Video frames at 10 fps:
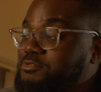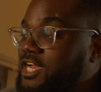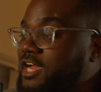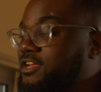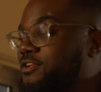
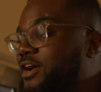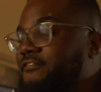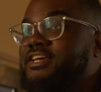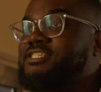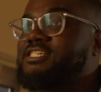side, you know,
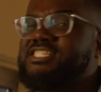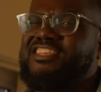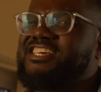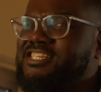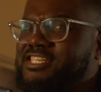FX6, I
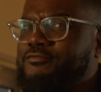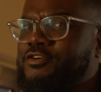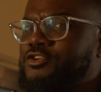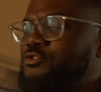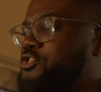think, is a
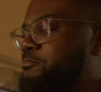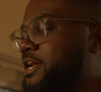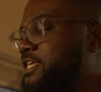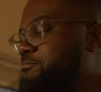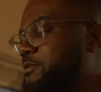different user
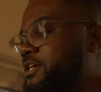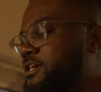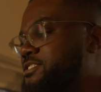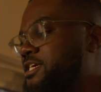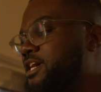base
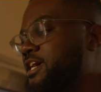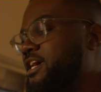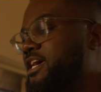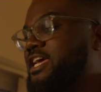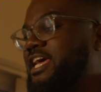because,
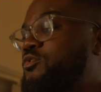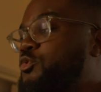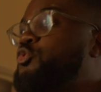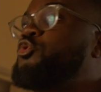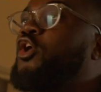again,
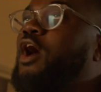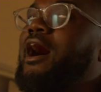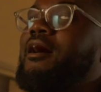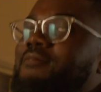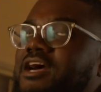you know,
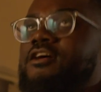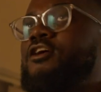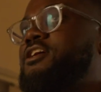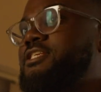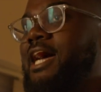I'm not going to
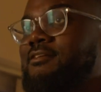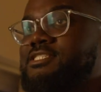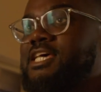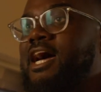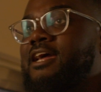call it
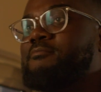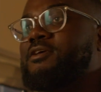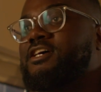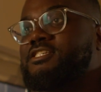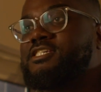downside
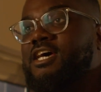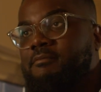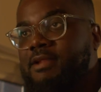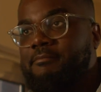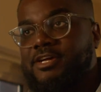because
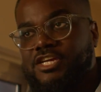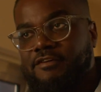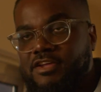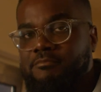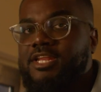Blackmagic
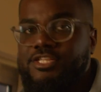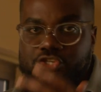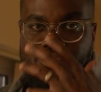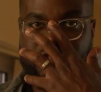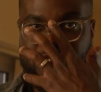have committed to
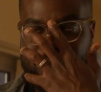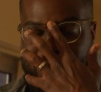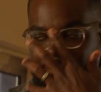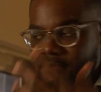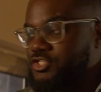using the
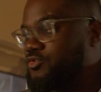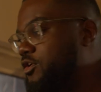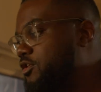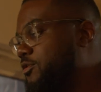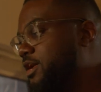Blackmagic
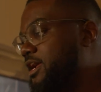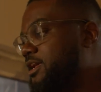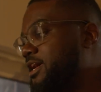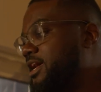RAW codec.